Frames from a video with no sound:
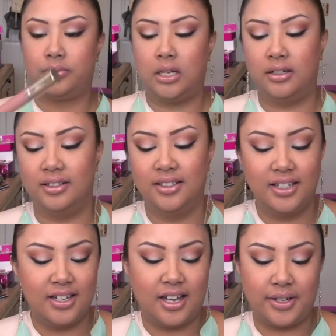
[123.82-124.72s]
I
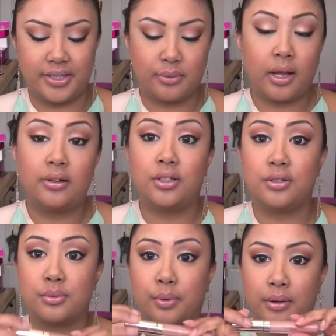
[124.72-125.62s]
used to white,
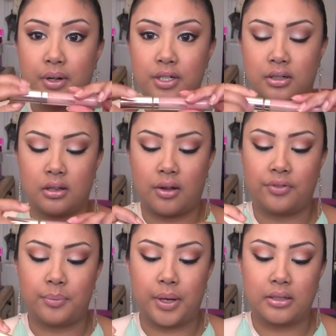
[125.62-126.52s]
use White Russian a lot
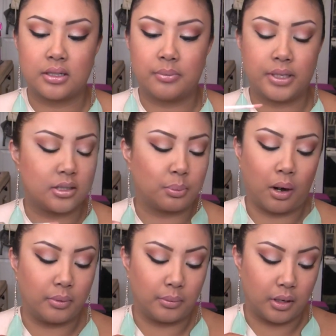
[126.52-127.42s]
from Buxom. It's
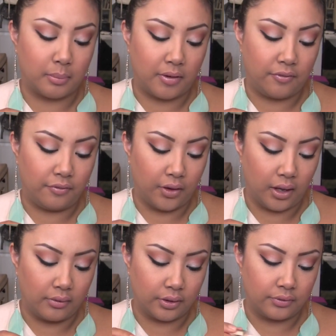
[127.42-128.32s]
probably one of my
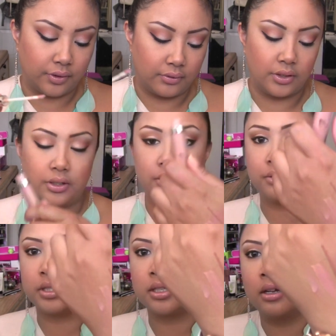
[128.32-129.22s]
favorite, favorite
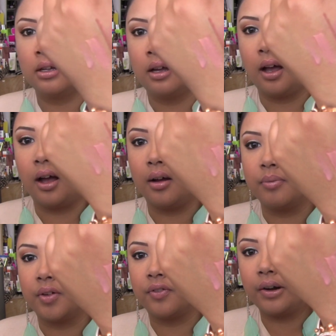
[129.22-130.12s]
nudes.
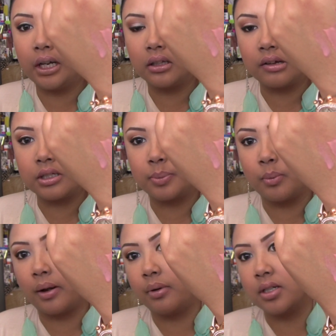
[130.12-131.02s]
Um, they're very close, but
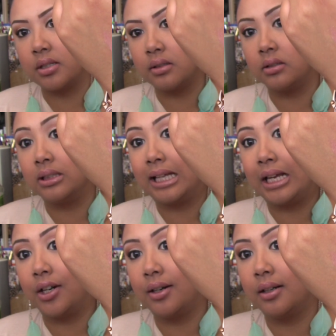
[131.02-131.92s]
White Russian's a little
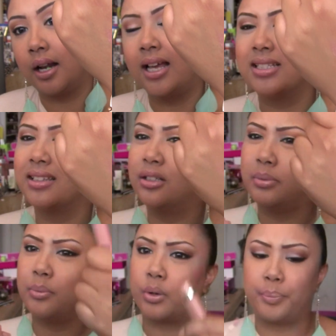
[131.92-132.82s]
lighter and has a little
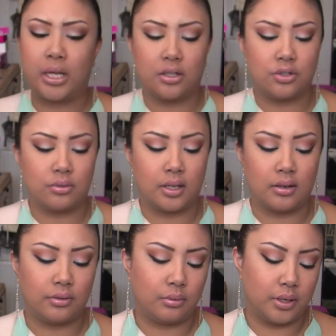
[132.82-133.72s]
bit more pink to it. I
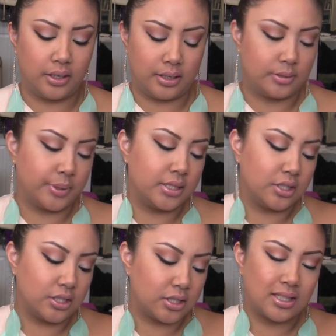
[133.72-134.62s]
don't know what it is, but
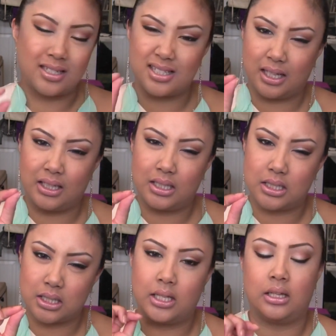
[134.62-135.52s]
it's, it's just like slightly,
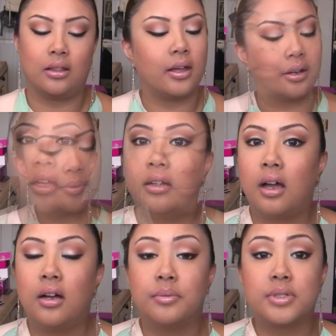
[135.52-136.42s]
slightly lighter. And then
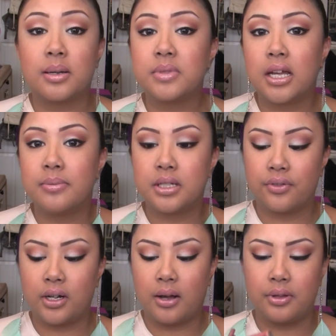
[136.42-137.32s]
um, sometimes
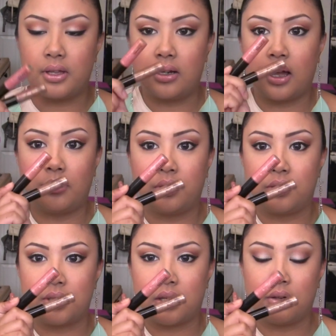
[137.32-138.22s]
every now and then I will
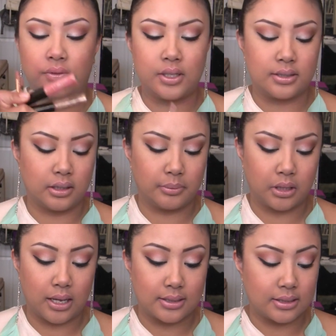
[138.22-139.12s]
use either of these lip
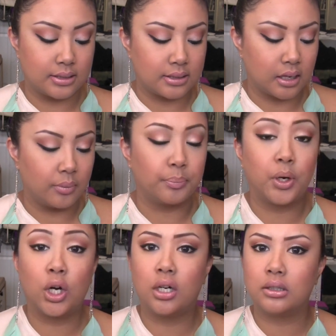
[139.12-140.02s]
glosses. Um,
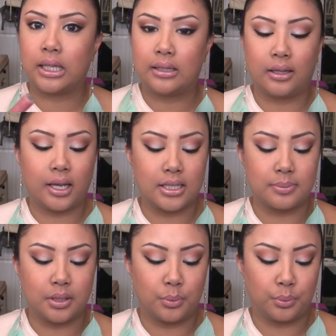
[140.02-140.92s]
Purr lately has
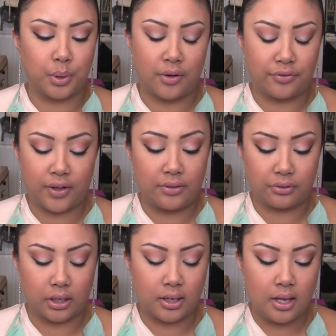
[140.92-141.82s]
been a, a
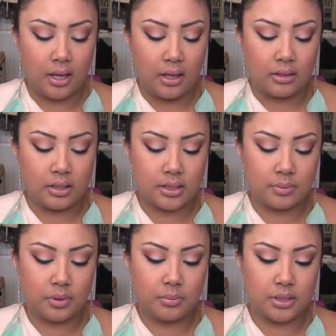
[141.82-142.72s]
favorite. This
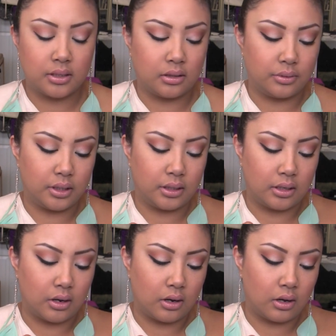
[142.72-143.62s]
one was included
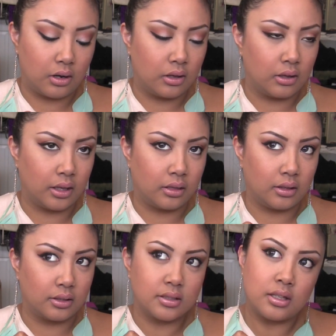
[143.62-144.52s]
in a haul, I
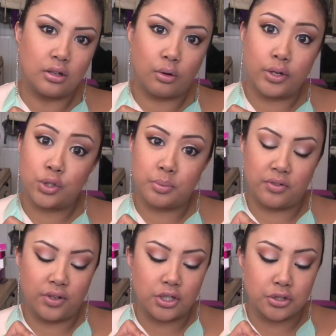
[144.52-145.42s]
think, that's either going to be
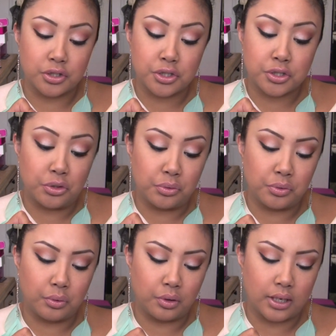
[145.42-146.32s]
featured
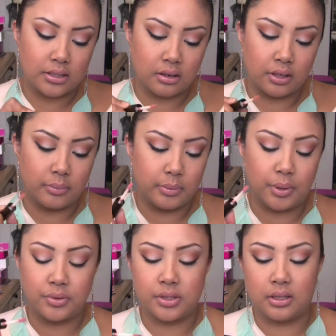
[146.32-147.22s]
soon or has already been
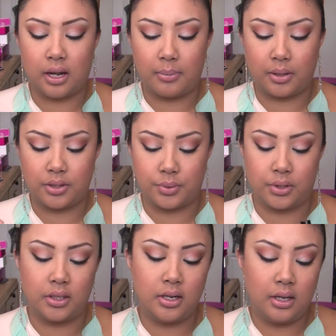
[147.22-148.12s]
posted. I'm not
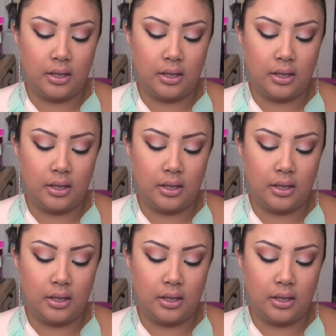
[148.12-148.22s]
sure.